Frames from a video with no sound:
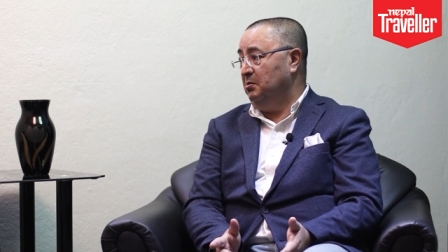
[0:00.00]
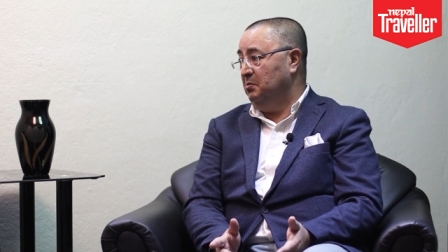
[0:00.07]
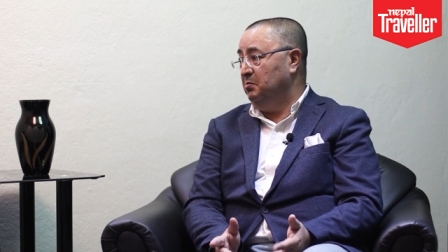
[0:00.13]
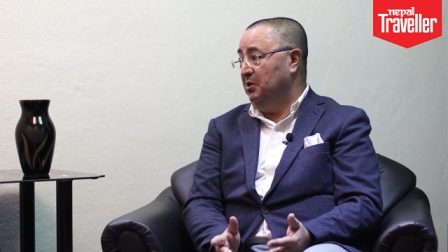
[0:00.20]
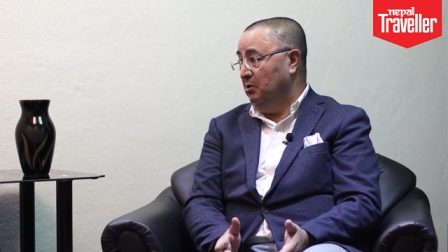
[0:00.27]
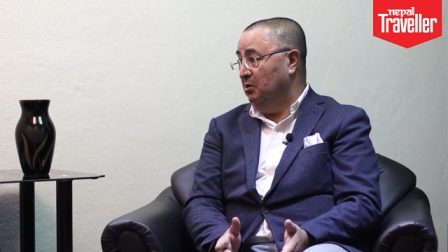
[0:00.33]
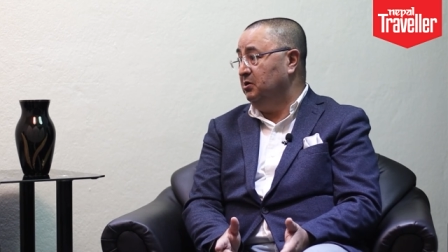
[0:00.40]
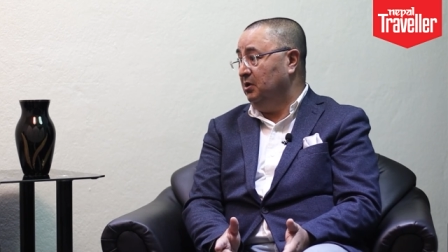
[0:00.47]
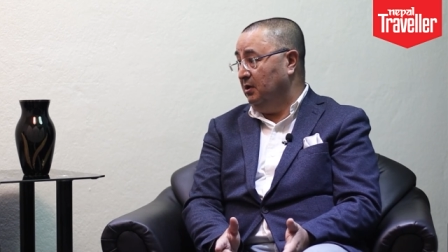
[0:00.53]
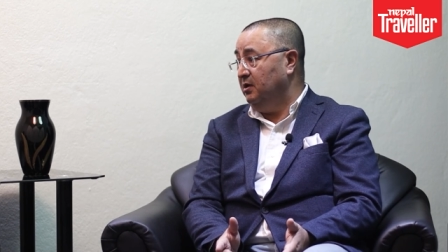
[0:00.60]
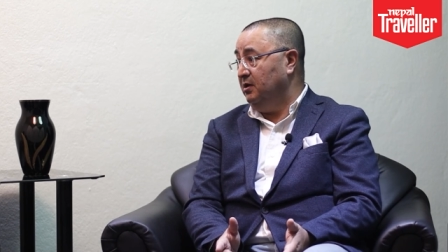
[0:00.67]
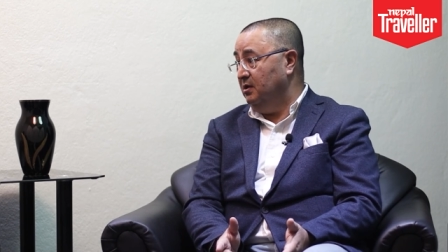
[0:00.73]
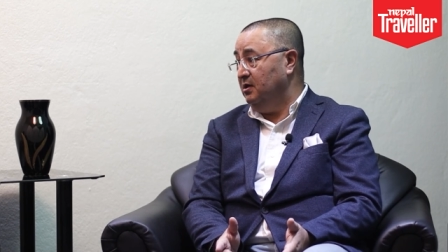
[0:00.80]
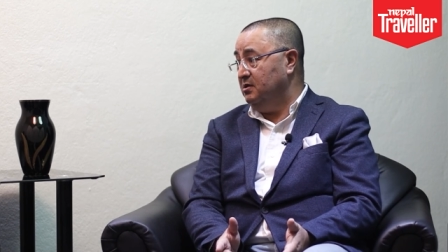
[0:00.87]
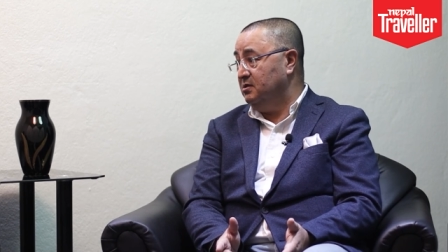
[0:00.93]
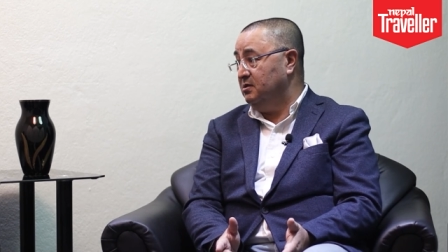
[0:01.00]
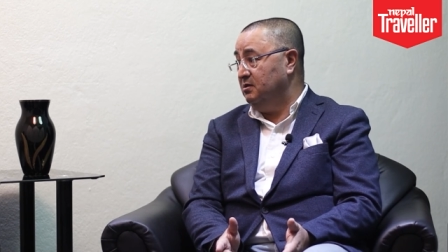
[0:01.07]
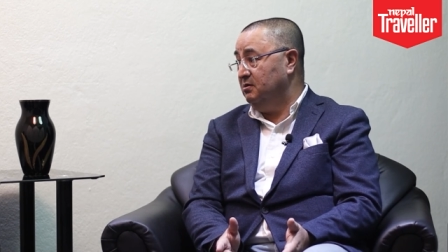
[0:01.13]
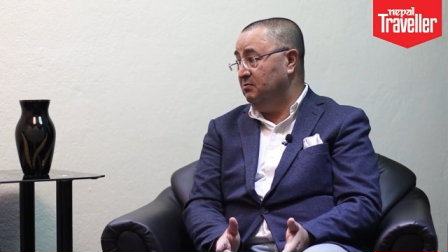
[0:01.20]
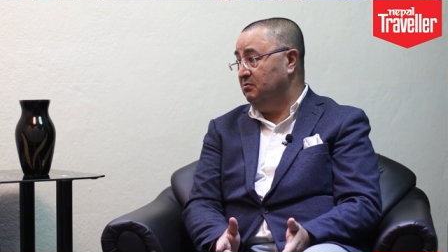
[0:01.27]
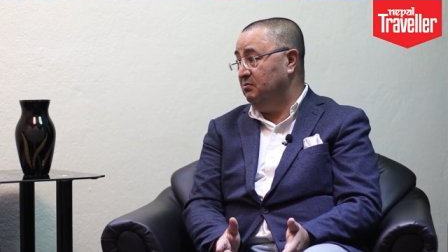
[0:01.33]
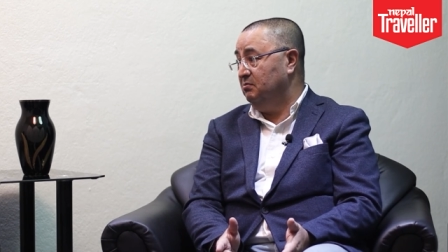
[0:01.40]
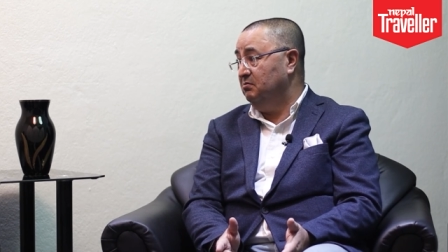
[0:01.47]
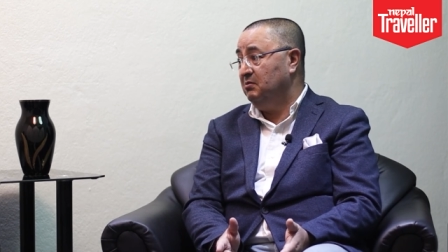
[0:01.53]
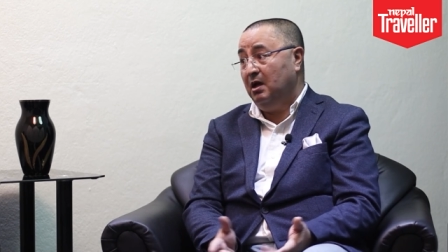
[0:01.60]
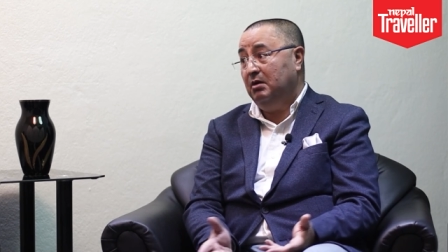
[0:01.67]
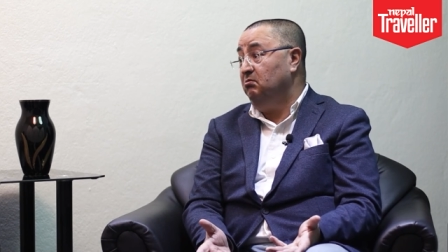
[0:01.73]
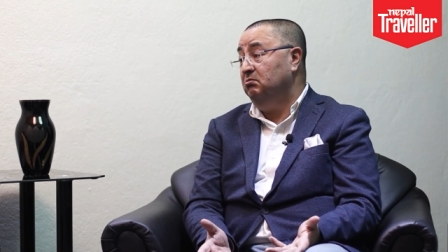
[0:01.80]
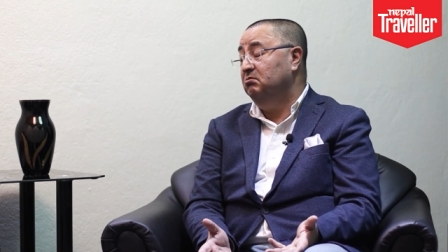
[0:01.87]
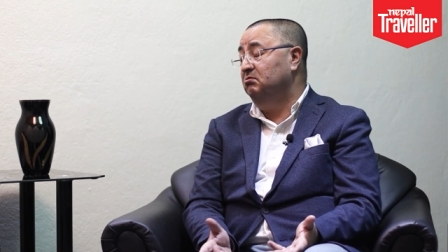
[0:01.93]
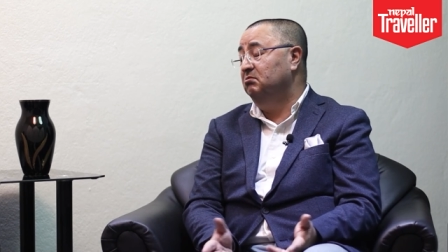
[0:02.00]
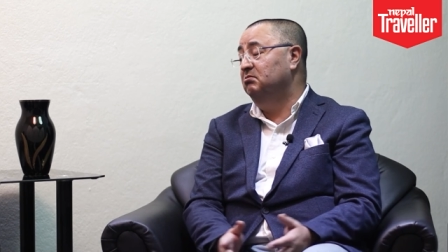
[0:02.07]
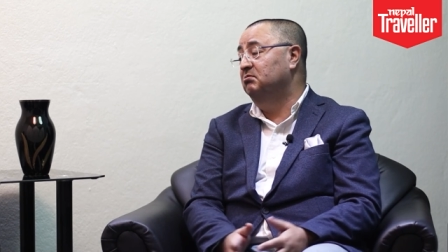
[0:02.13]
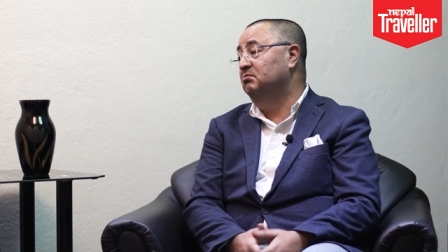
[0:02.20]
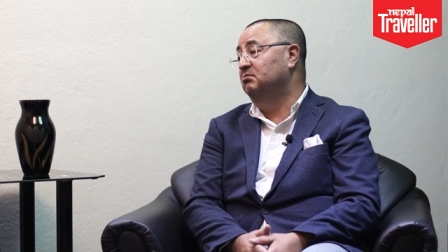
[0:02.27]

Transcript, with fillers: And people. below 30 years. Exactly. And